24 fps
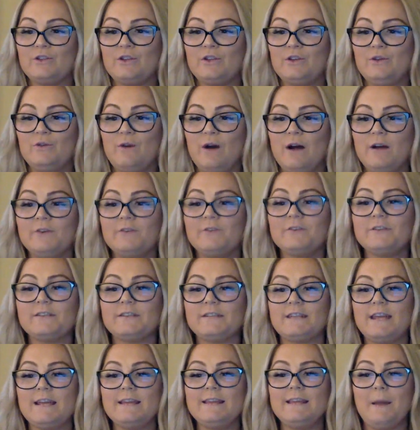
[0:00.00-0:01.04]
to
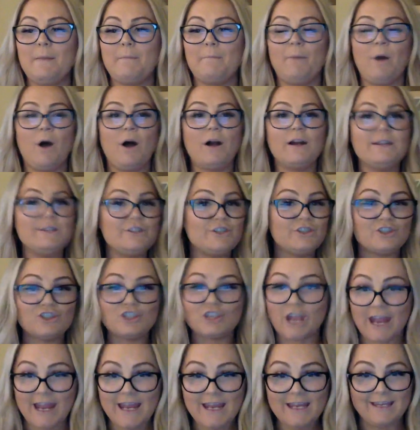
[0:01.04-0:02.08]
understand that bodies
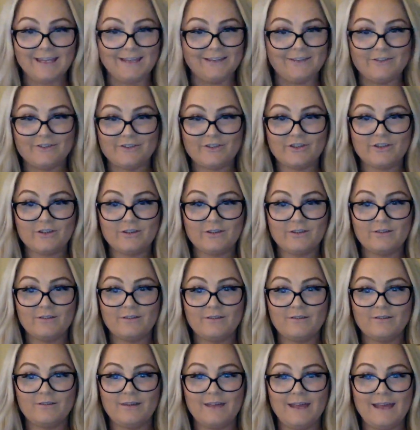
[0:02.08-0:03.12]
change,
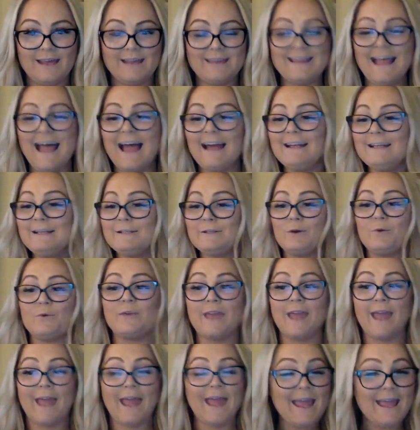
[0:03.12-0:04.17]
and that is
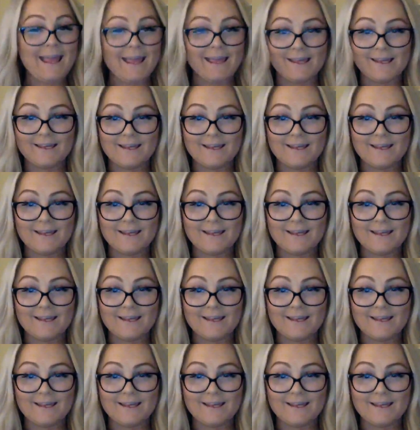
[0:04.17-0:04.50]
okay.